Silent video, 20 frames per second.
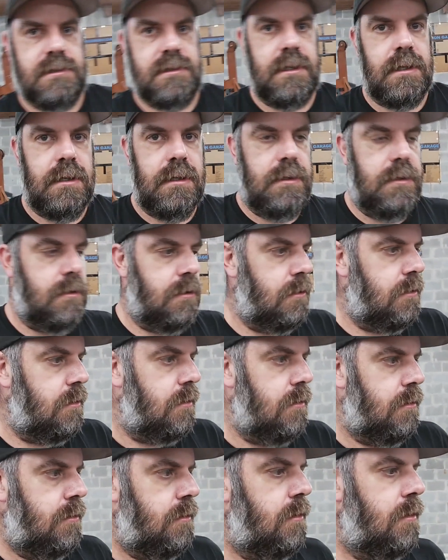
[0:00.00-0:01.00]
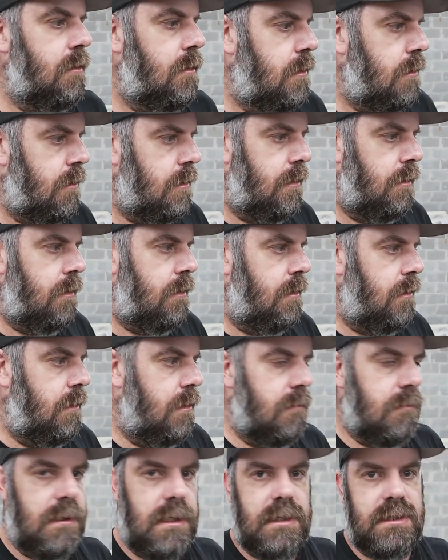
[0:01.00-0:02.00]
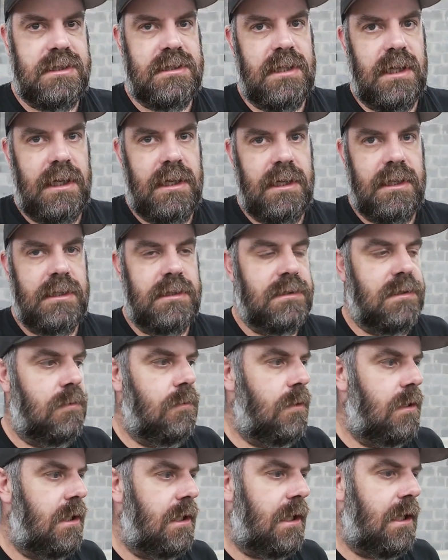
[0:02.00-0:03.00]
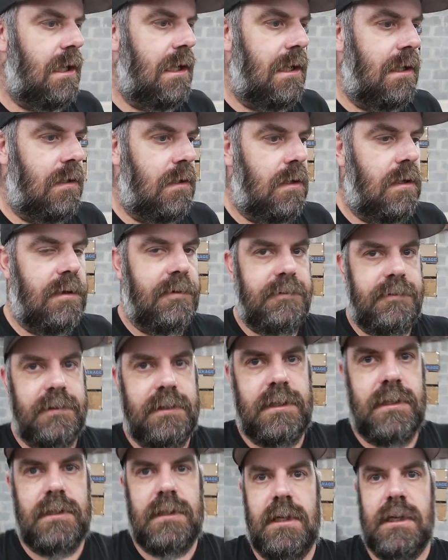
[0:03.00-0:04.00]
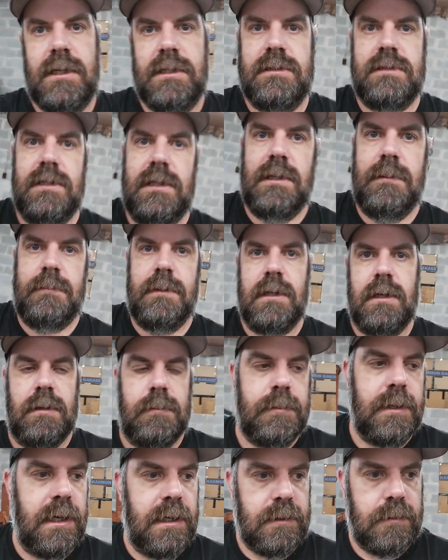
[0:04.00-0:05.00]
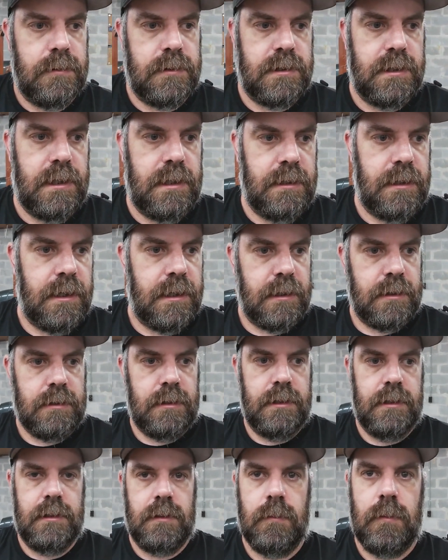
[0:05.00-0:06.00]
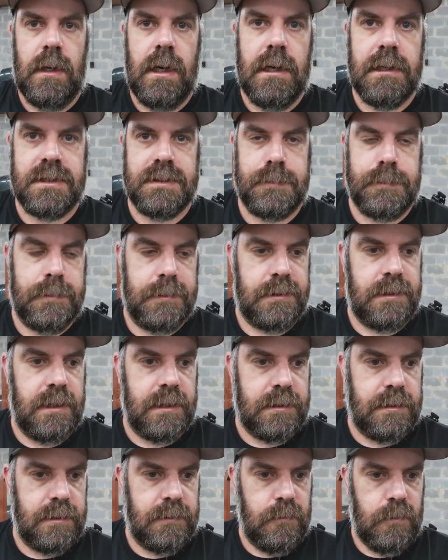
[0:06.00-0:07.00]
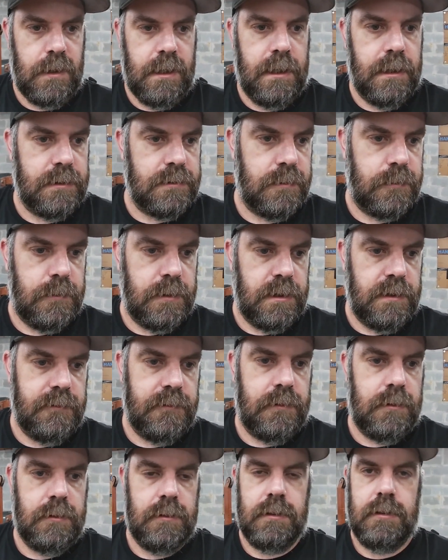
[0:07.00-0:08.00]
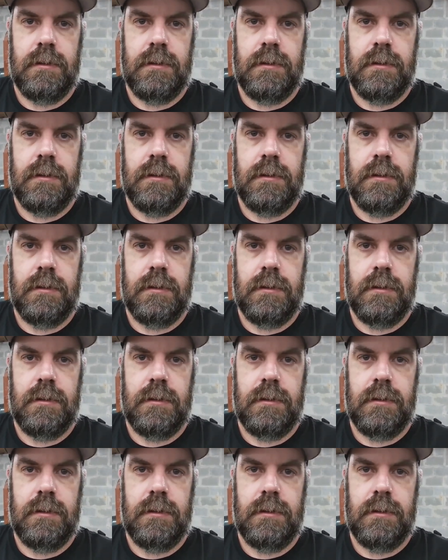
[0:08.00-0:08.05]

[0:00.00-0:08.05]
dirt and rust stains and what I can off. And then, like I said, I'm gonna go back with that like cleaner wax, protecting wax, whatever,